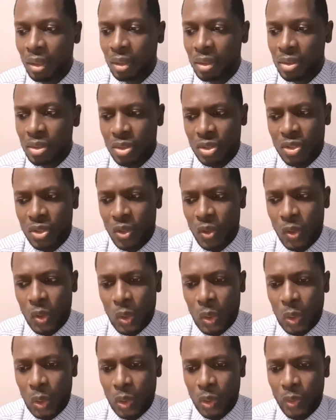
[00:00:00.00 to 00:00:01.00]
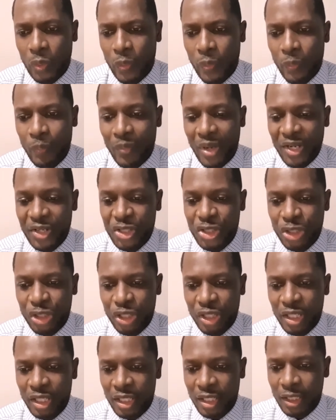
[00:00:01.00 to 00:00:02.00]
So my
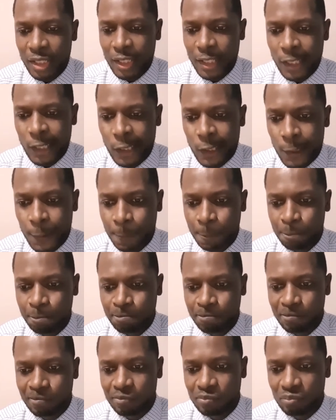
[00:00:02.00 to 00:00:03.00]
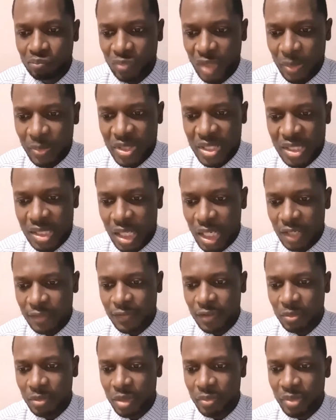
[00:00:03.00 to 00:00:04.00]
journey, let me start
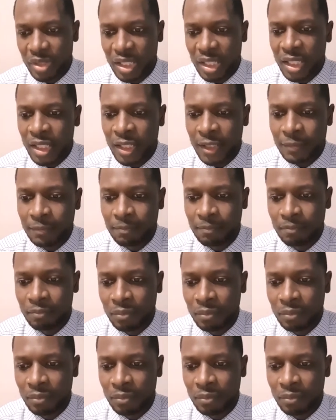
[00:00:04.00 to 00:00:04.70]
from the beginning.